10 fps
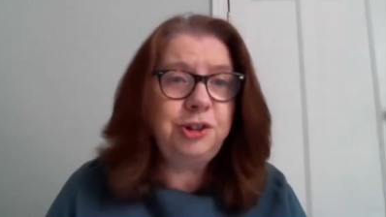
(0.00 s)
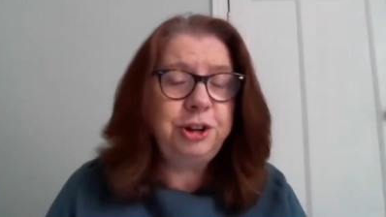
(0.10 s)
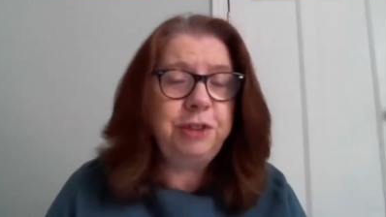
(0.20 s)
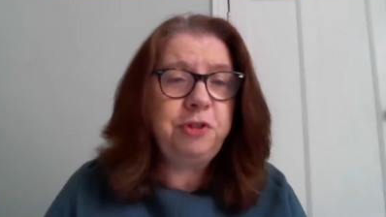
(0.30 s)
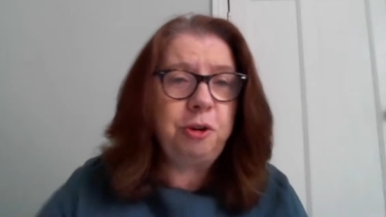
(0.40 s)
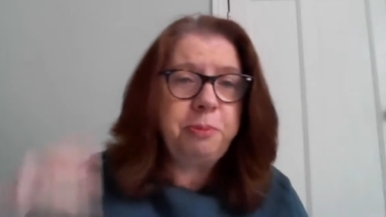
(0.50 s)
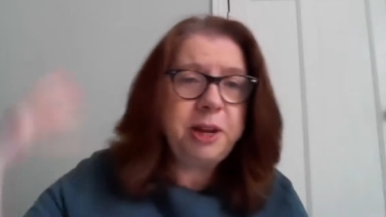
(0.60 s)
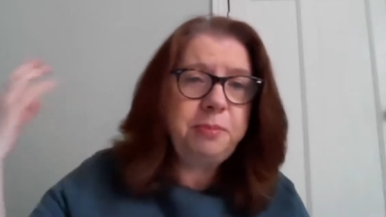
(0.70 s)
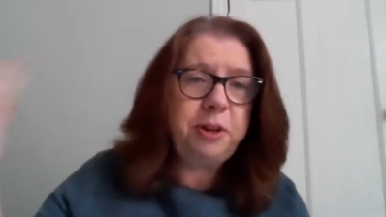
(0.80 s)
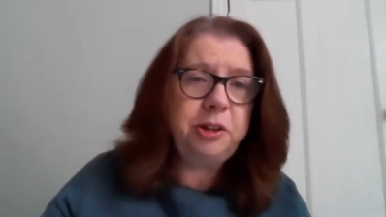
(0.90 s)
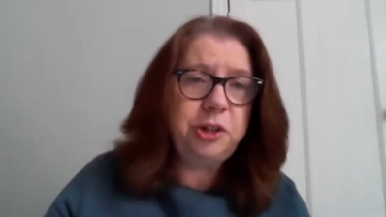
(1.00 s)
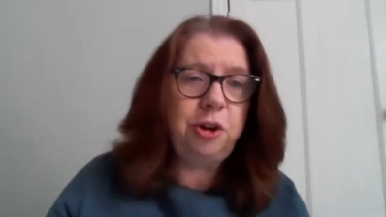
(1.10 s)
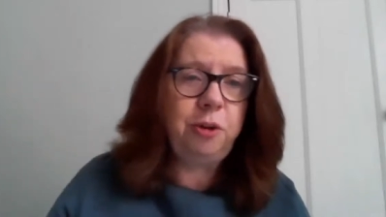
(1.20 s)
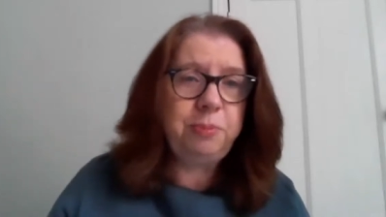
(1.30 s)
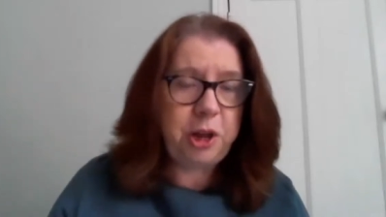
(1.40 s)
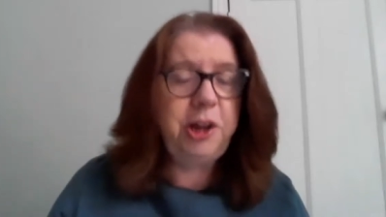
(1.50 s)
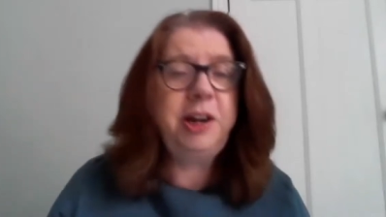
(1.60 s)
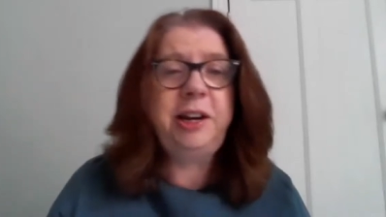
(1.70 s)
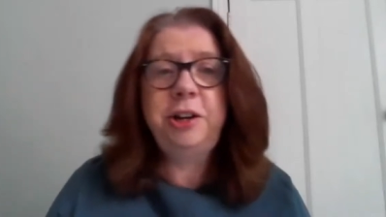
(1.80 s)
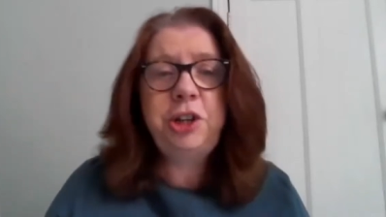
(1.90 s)
You know, you've got people at the top
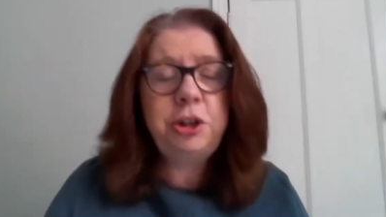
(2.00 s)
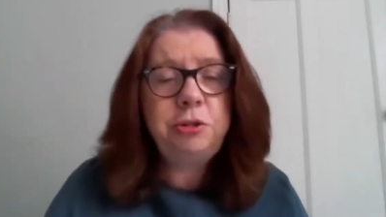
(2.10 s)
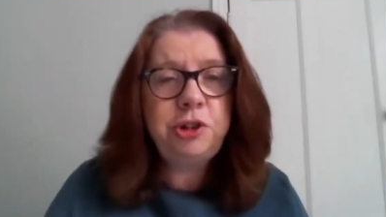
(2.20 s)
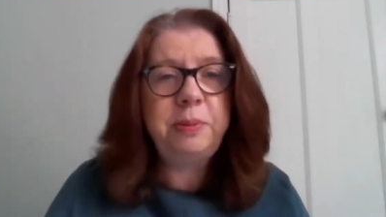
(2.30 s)
earning a huge